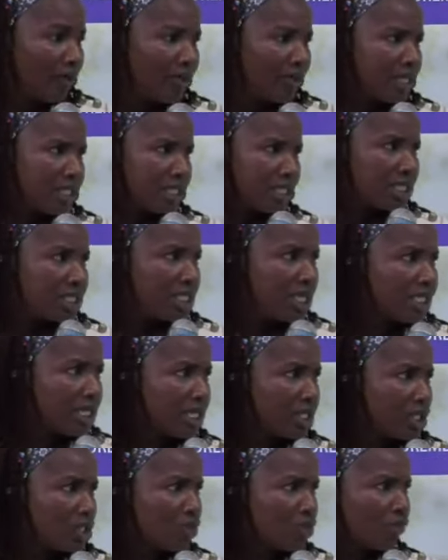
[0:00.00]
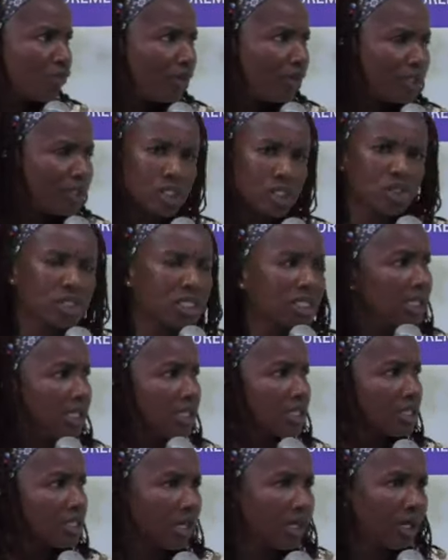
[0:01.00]
there's this thing that did you
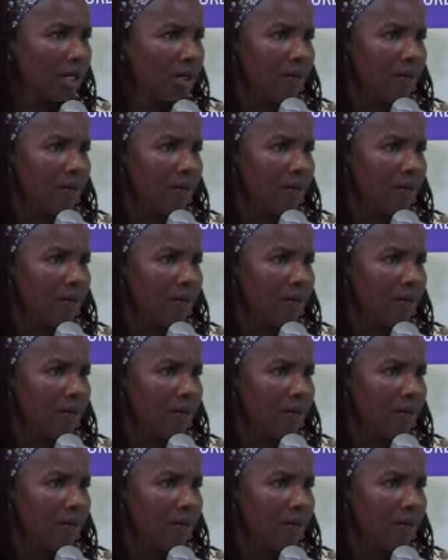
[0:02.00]
see it,